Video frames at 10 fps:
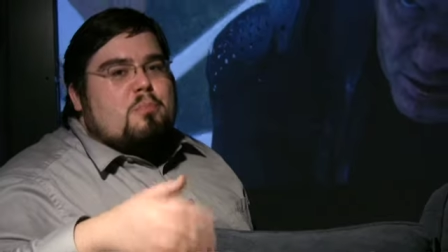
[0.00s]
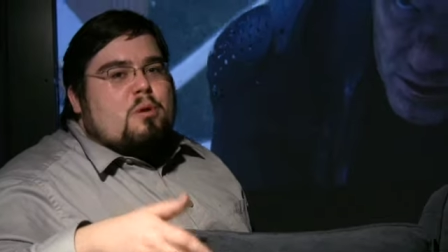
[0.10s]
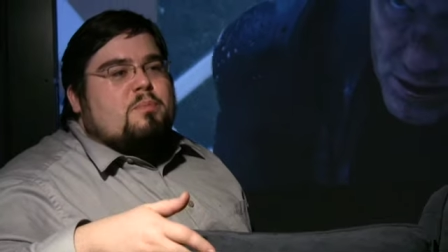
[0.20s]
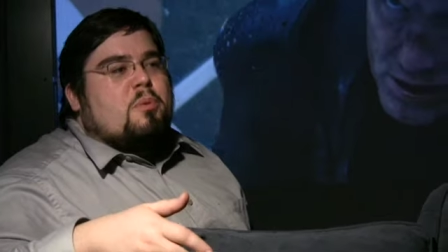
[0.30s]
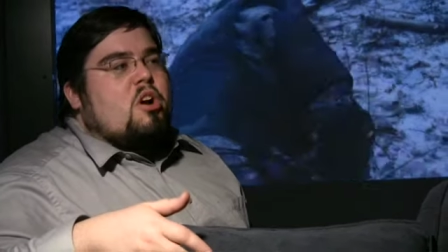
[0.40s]

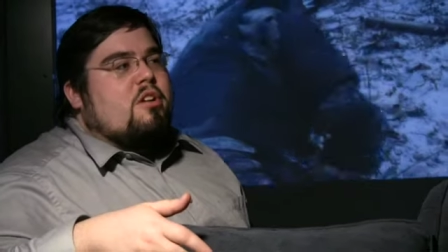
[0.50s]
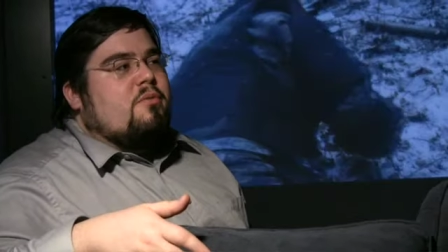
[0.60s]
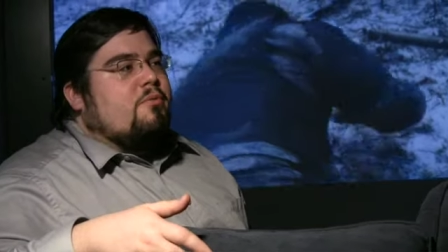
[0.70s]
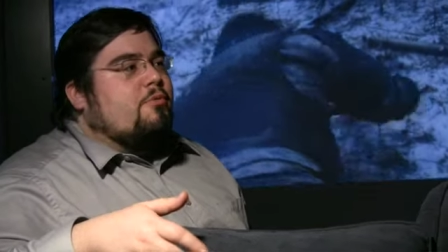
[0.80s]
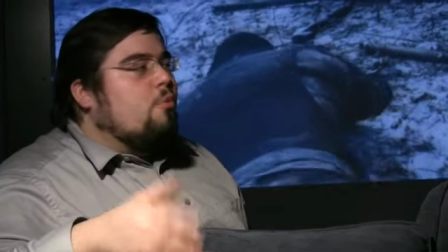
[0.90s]
most part,
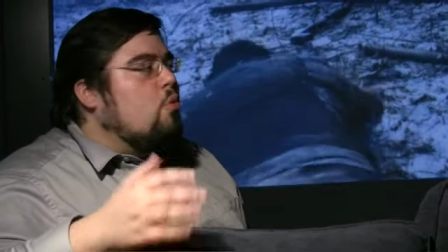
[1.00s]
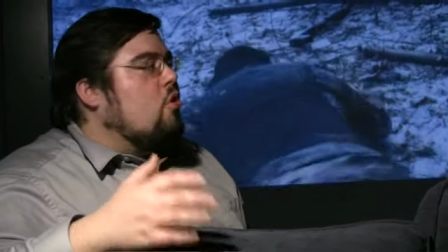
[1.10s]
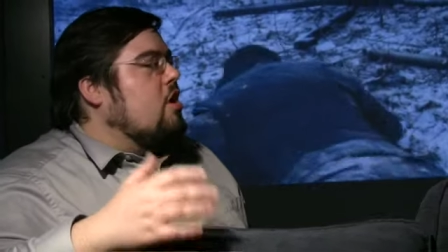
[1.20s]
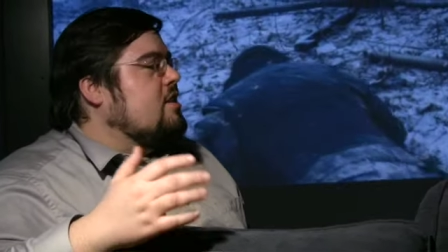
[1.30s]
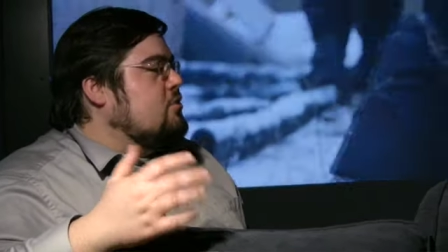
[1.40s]

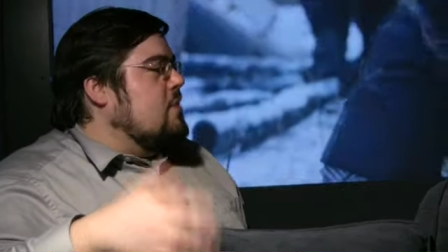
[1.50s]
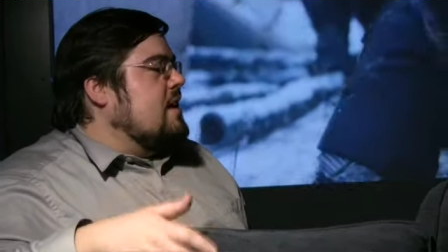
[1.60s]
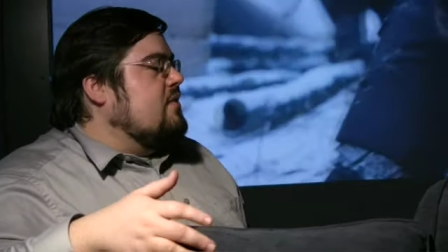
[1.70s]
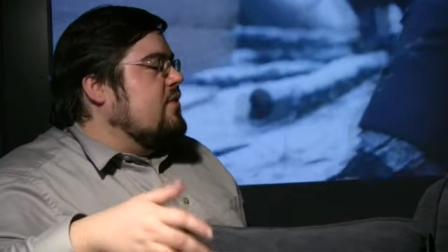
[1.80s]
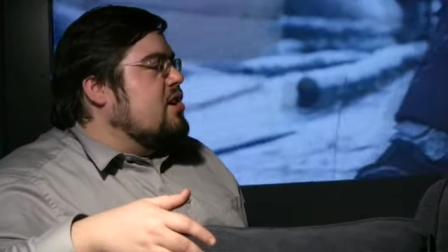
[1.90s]
for a
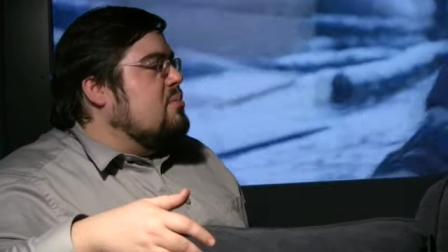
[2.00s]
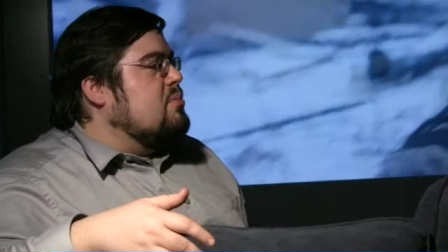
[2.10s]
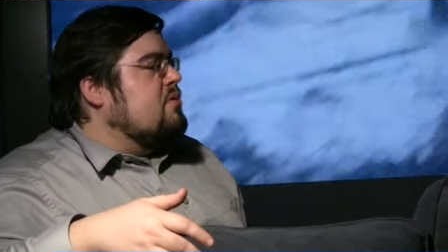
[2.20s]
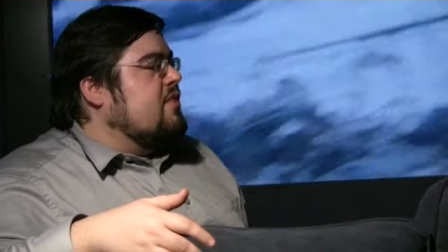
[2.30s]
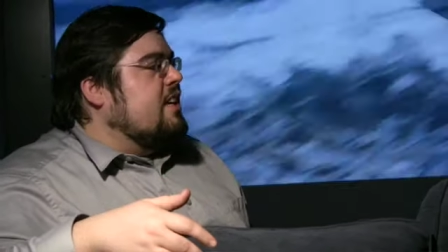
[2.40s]
direct-to-video
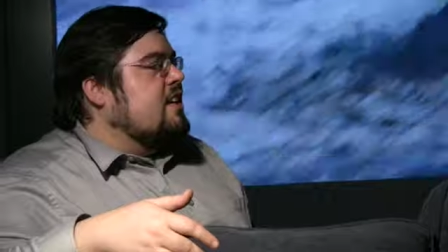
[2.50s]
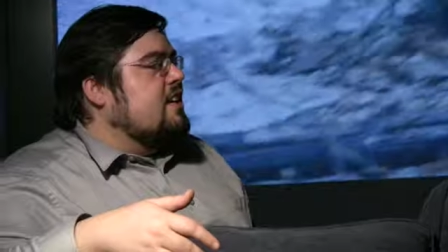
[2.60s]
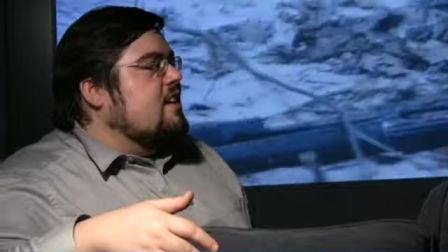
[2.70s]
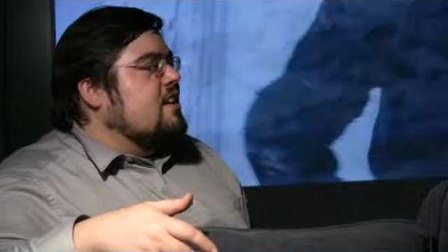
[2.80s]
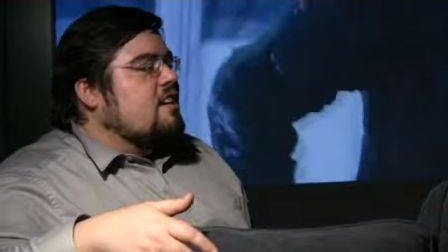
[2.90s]
movie,
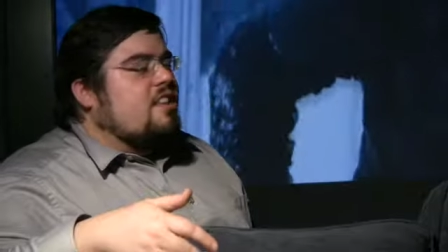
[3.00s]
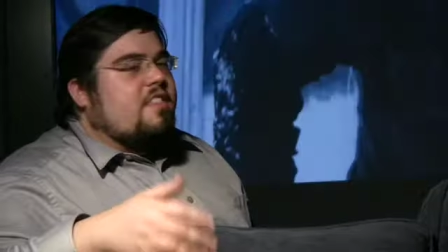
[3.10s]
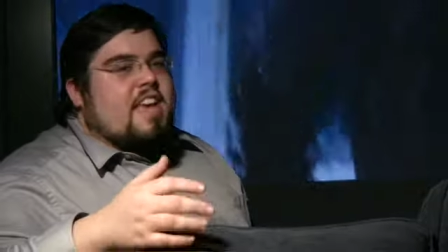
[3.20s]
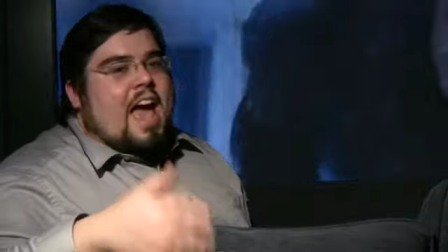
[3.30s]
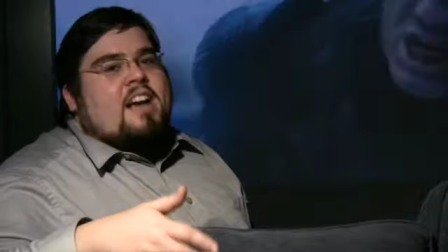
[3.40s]

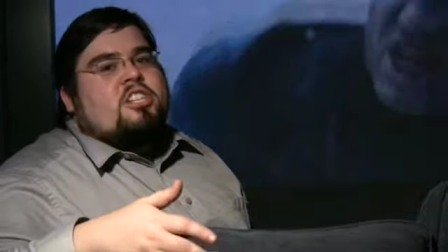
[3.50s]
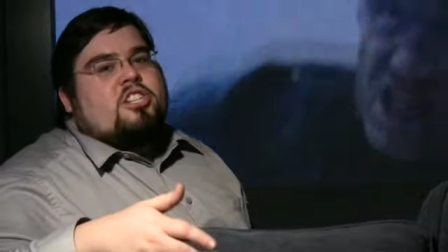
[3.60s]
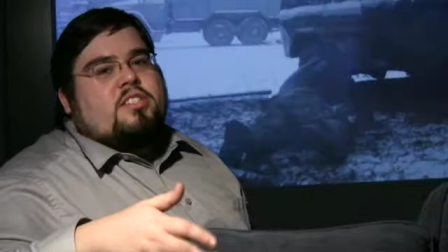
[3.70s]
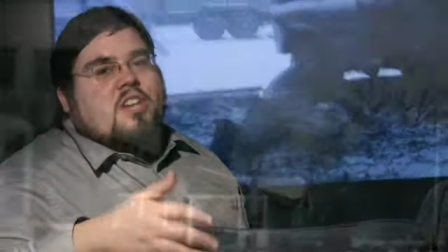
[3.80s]
the action